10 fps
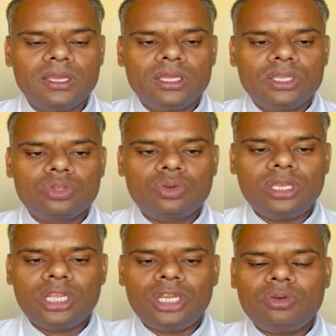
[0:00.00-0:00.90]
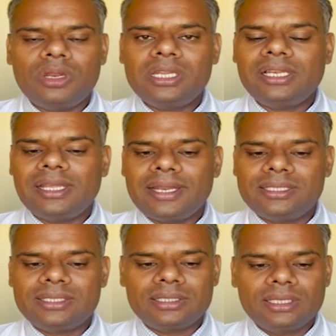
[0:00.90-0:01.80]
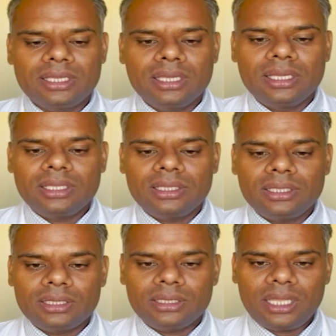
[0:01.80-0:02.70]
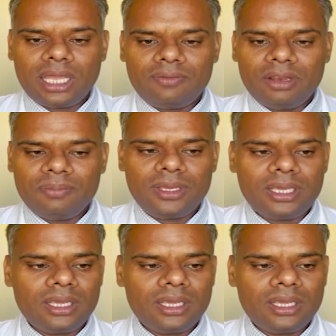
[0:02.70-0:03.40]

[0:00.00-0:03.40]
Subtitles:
So in inulin clearance, there will be